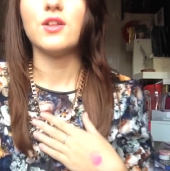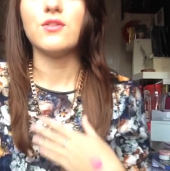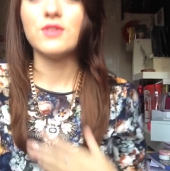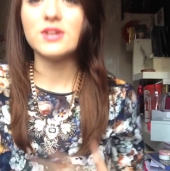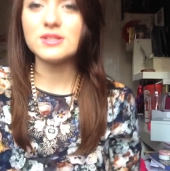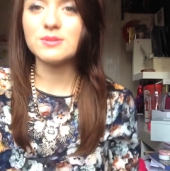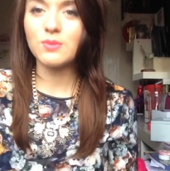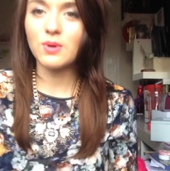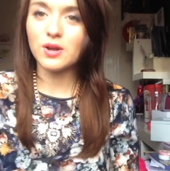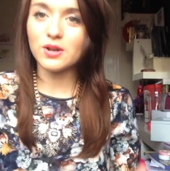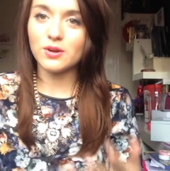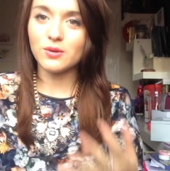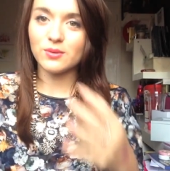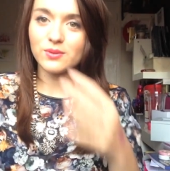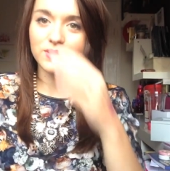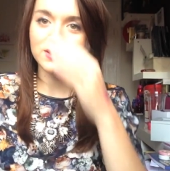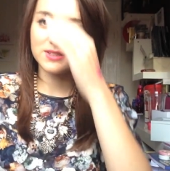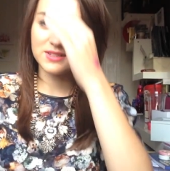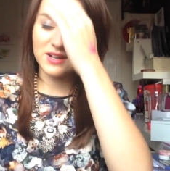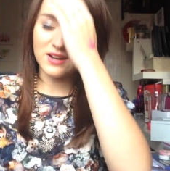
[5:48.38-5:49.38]
The reason why I know all
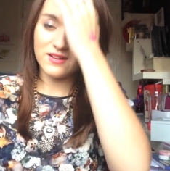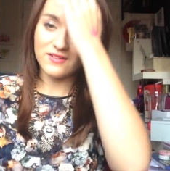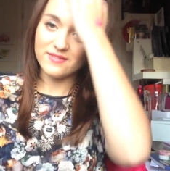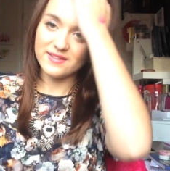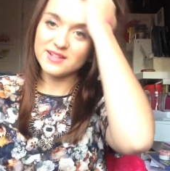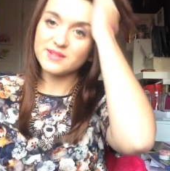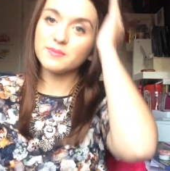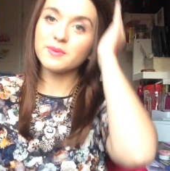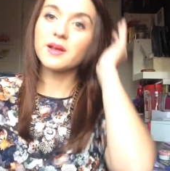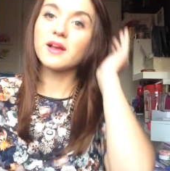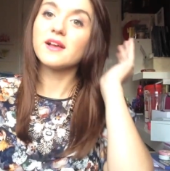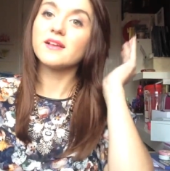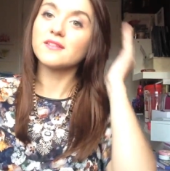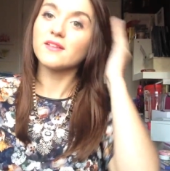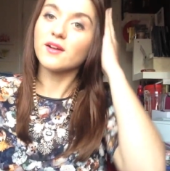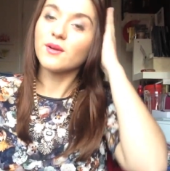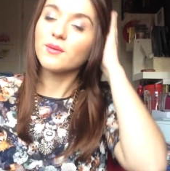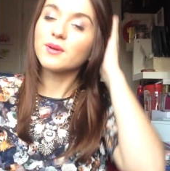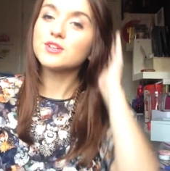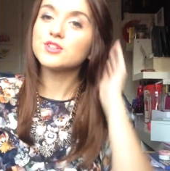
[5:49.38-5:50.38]
this stuff is because
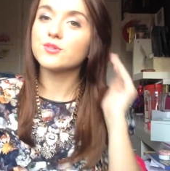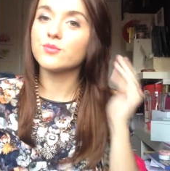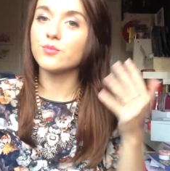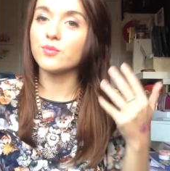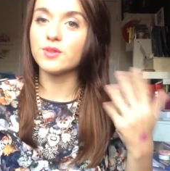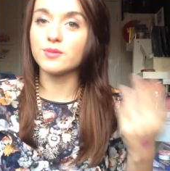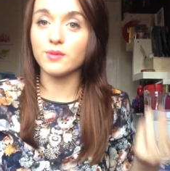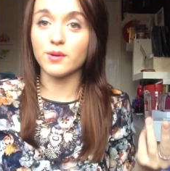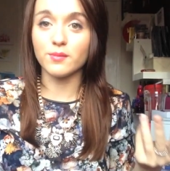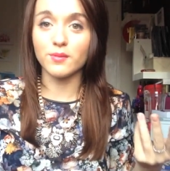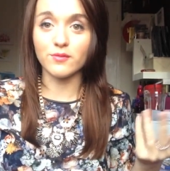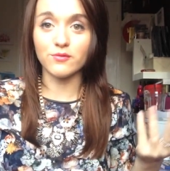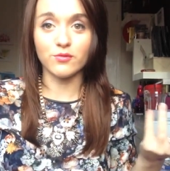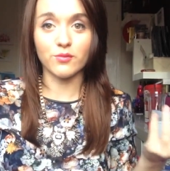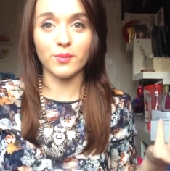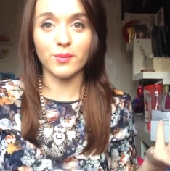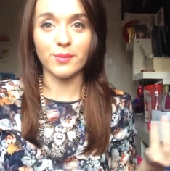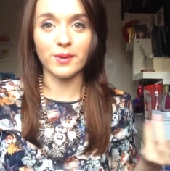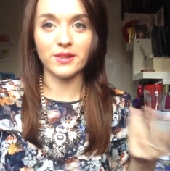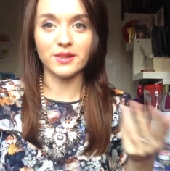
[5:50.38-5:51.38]
I went shopping with my mum
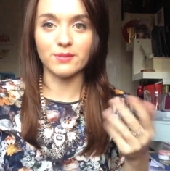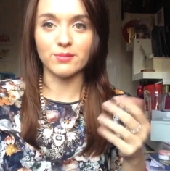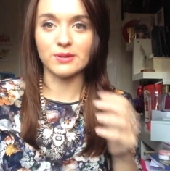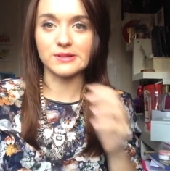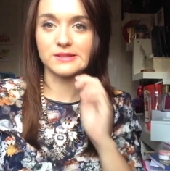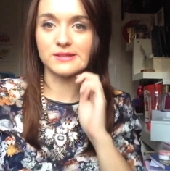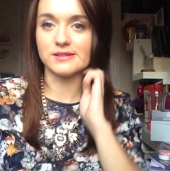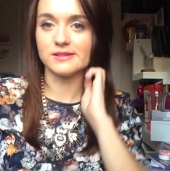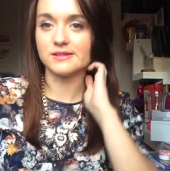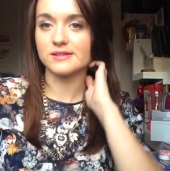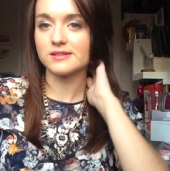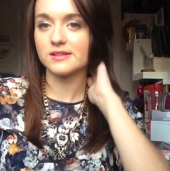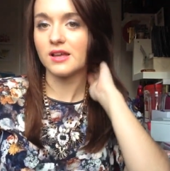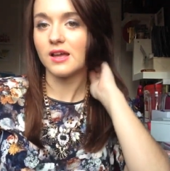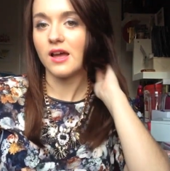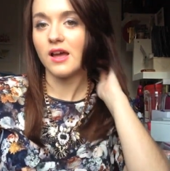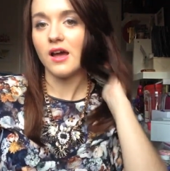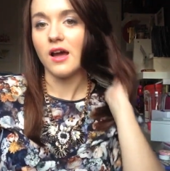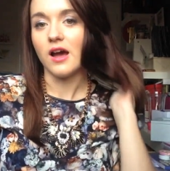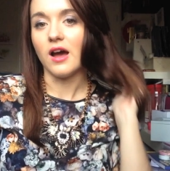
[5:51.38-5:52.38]
for my birthday presents
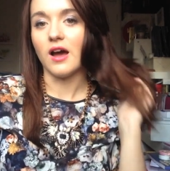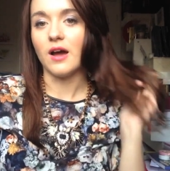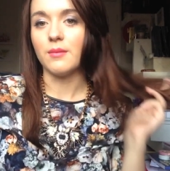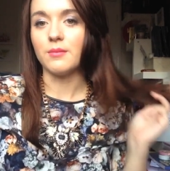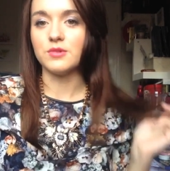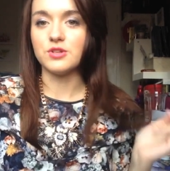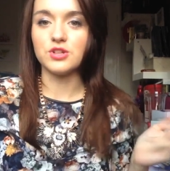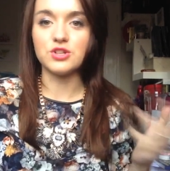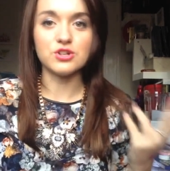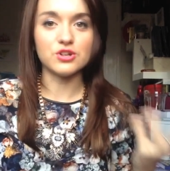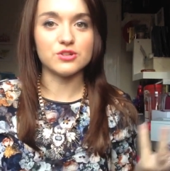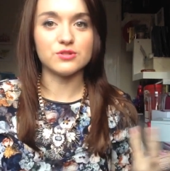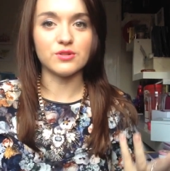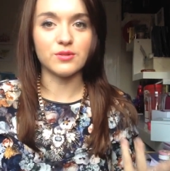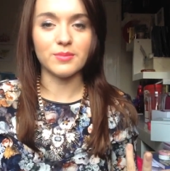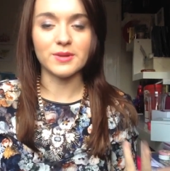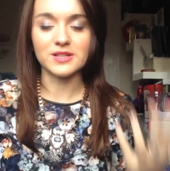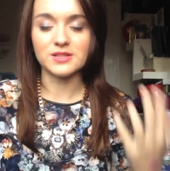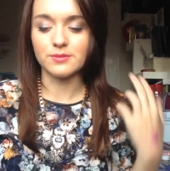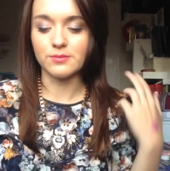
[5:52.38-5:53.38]
um, to choose the
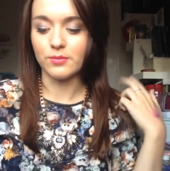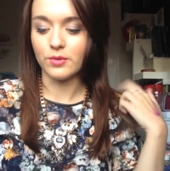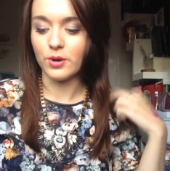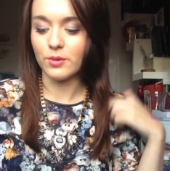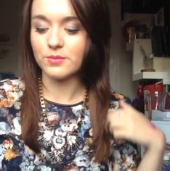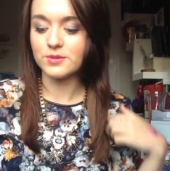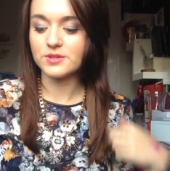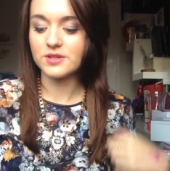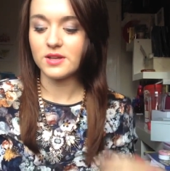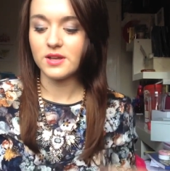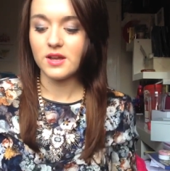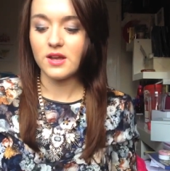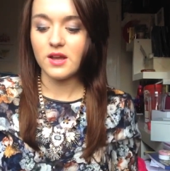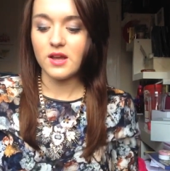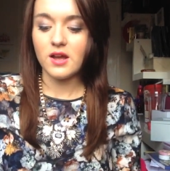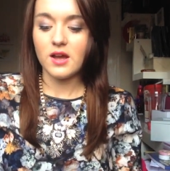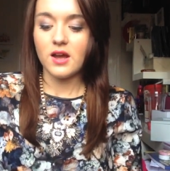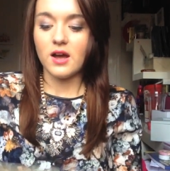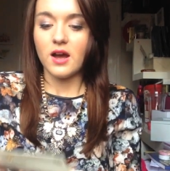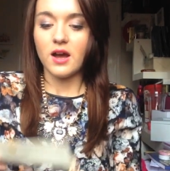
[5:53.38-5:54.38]
bits and bobs.
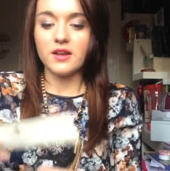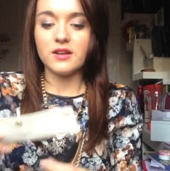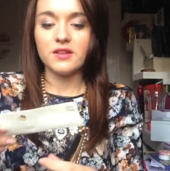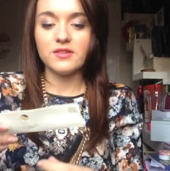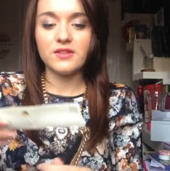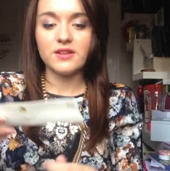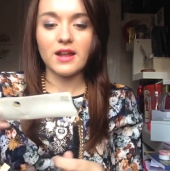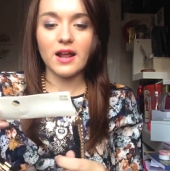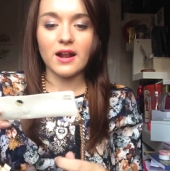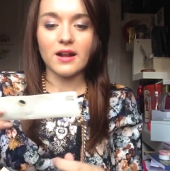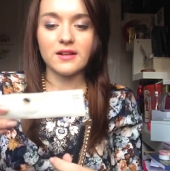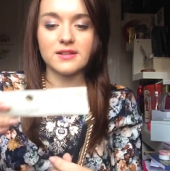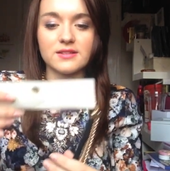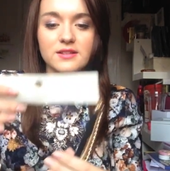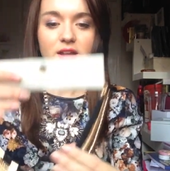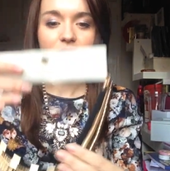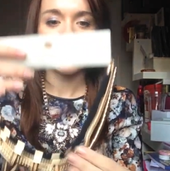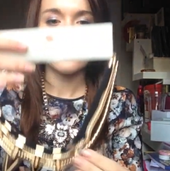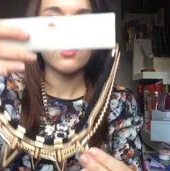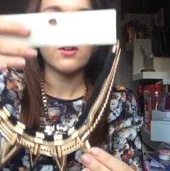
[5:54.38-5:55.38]
Another necklace
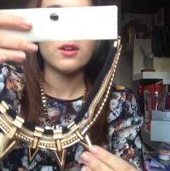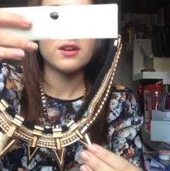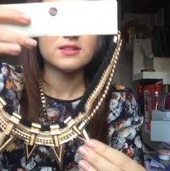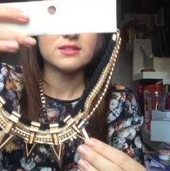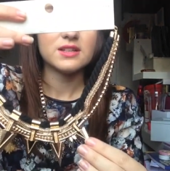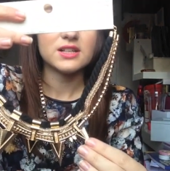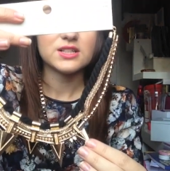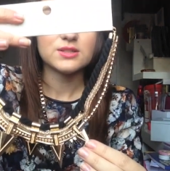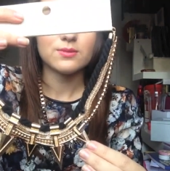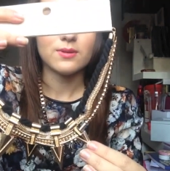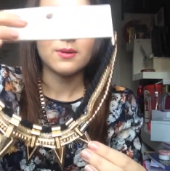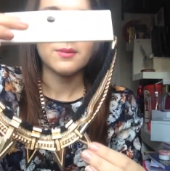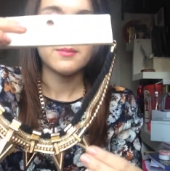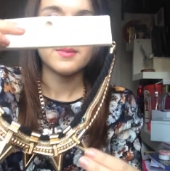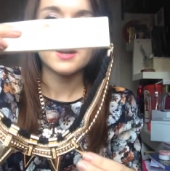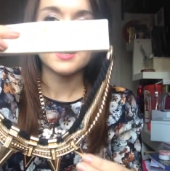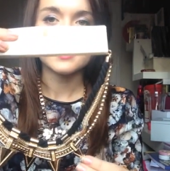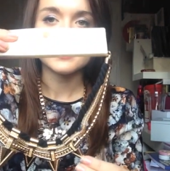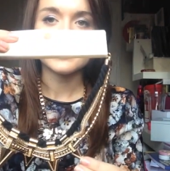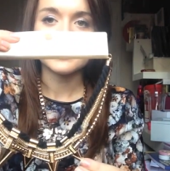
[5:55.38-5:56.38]
that I got is this one,
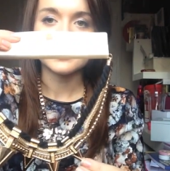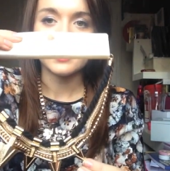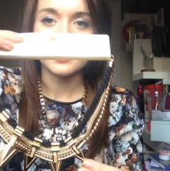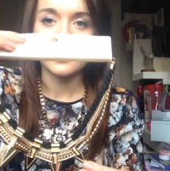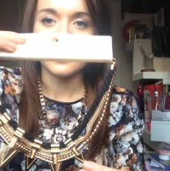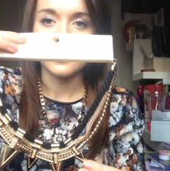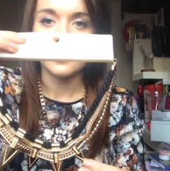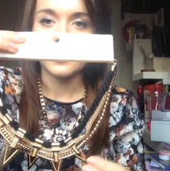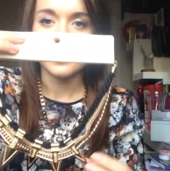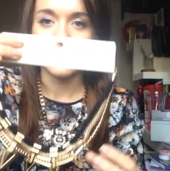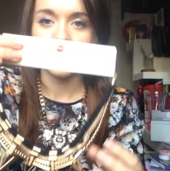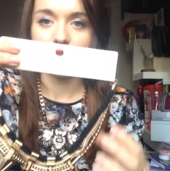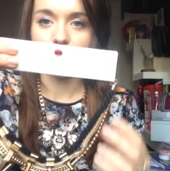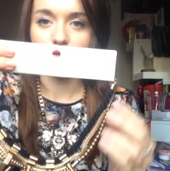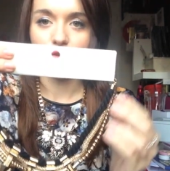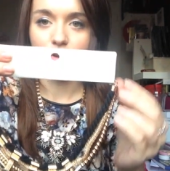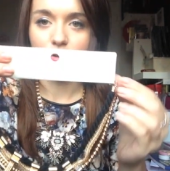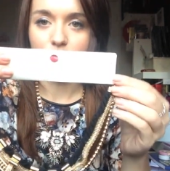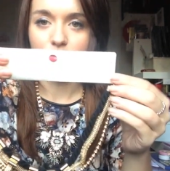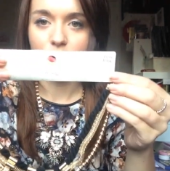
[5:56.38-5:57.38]
which uh, is
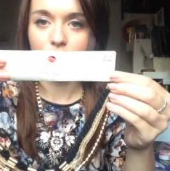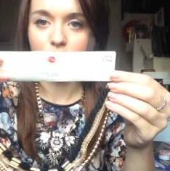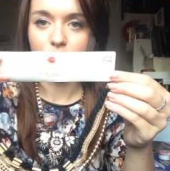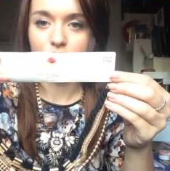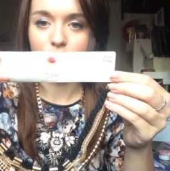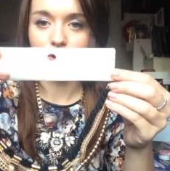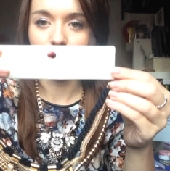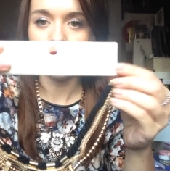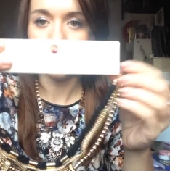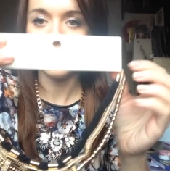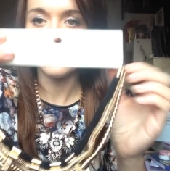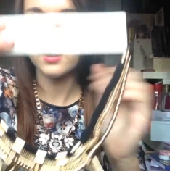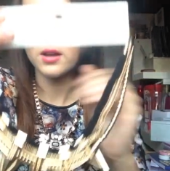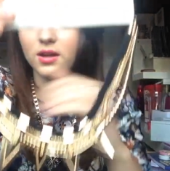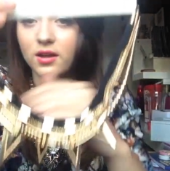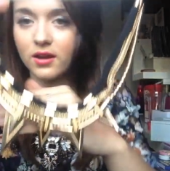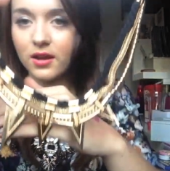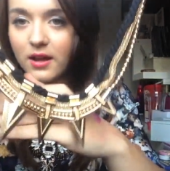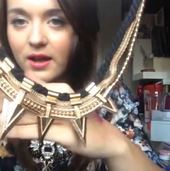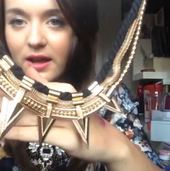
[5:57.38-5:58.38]
from New Look,
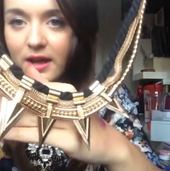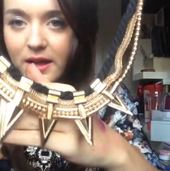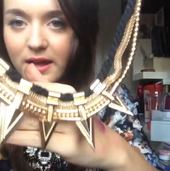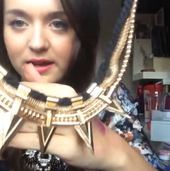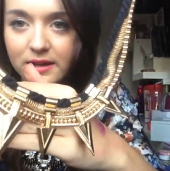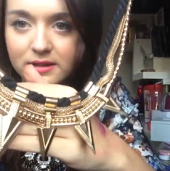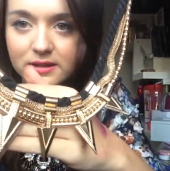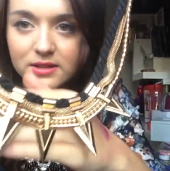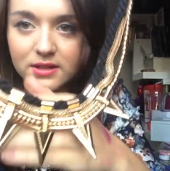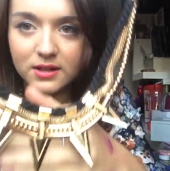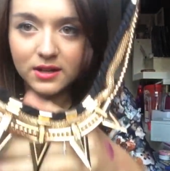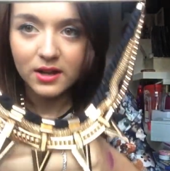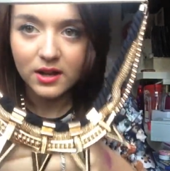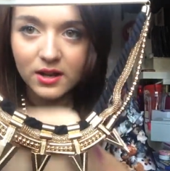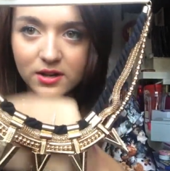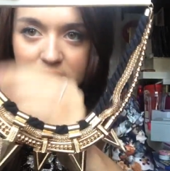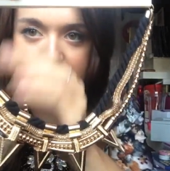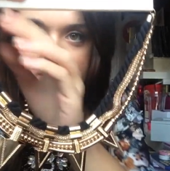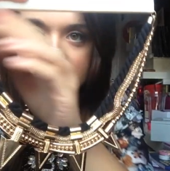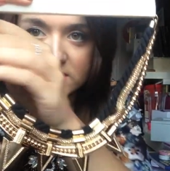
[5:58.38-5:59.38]
and
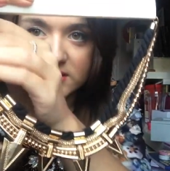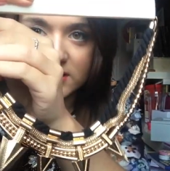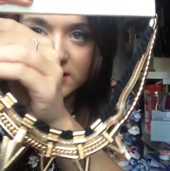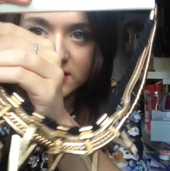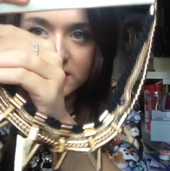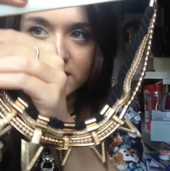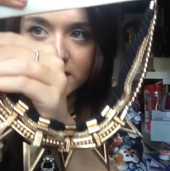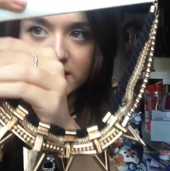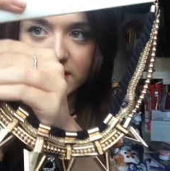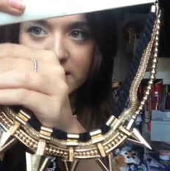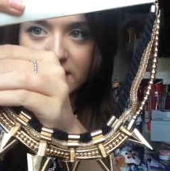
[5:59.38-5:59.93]
just looks like